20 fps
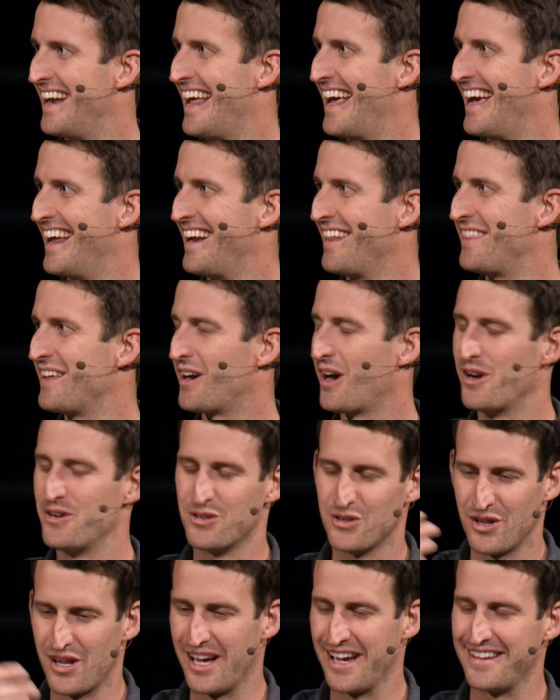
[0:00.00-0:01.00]
And I think
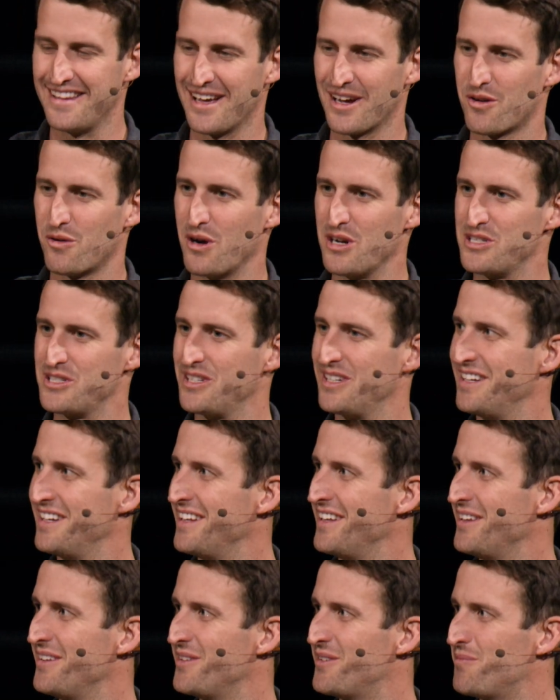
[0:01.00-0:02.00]
underlying that question
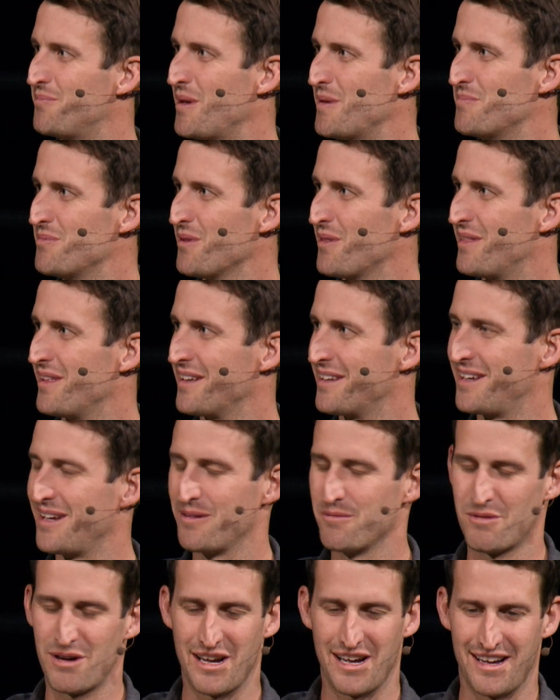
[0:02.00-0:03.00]
is people
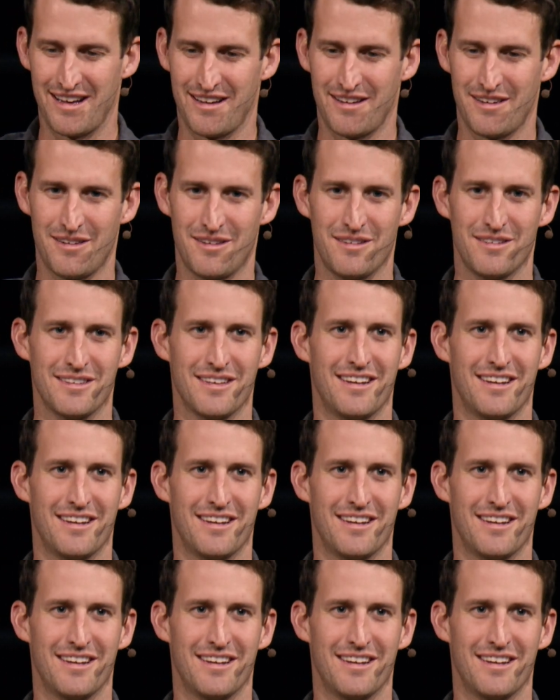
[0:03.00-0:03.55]
thinking, well,